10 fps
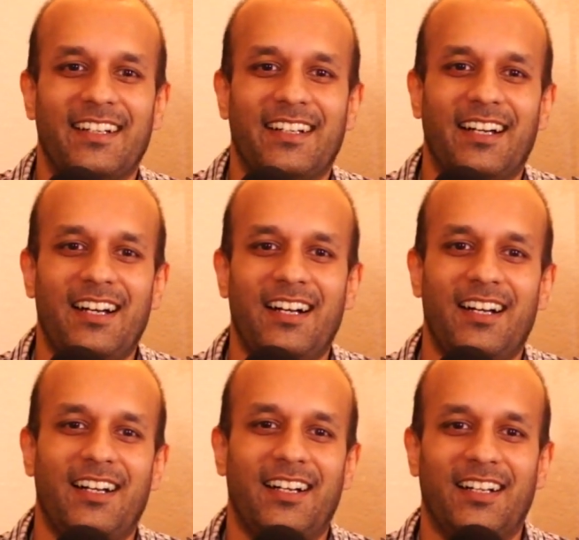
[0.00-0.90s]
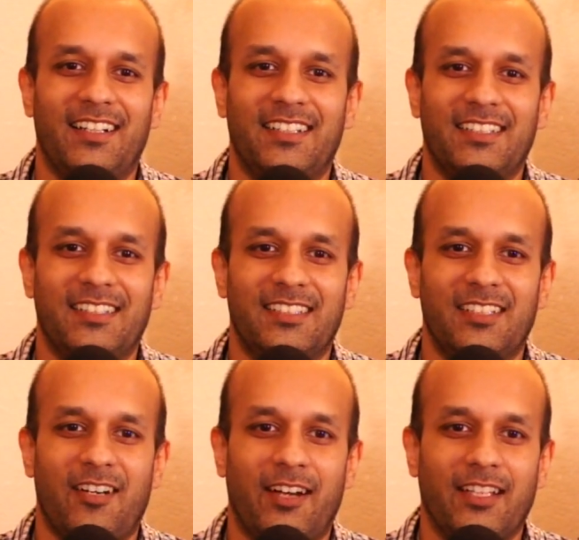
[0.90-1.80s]
All
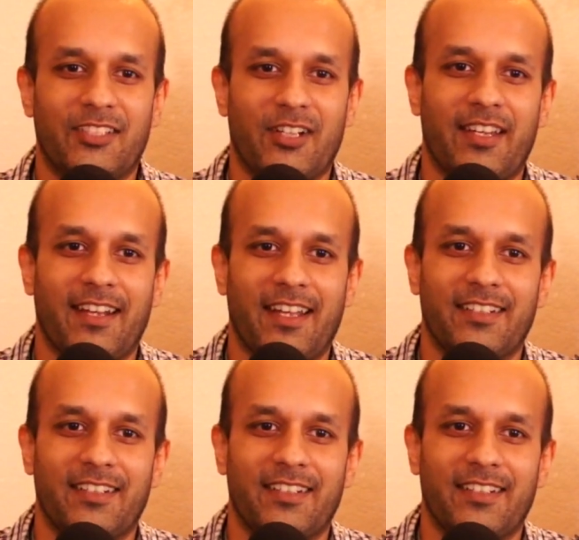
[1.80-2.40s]
right, let's try that again.